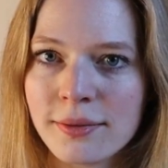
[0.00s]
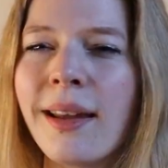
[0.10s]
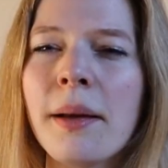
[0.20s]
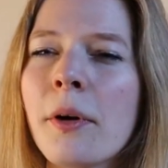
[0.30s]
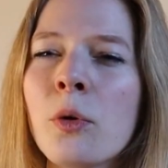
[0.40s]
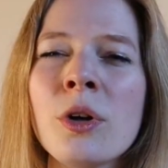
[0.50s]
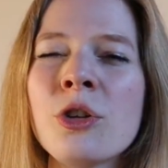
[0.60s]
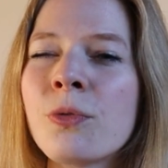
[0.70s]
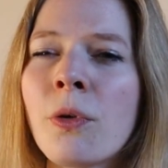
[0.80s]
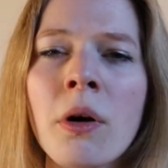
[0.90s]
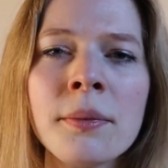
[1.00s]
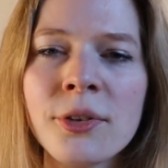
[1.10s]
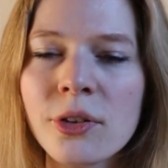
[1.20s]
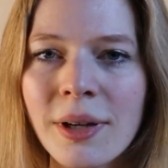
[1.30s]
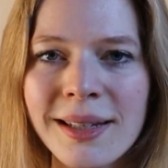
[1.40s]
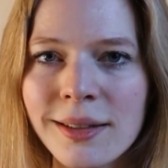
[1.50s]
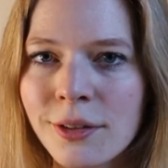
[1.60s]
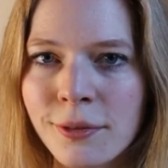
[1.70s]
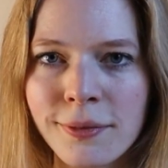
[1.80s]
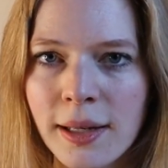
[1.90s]
Yeah, but which forms do I need
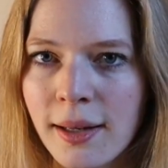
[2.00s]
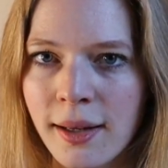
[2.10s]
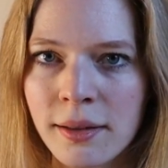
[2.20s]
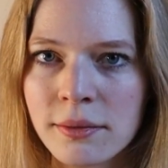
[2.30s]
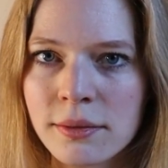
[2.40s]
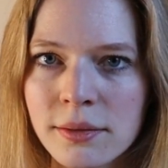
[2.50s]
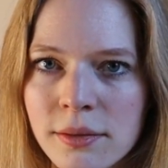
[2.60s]
to fill in?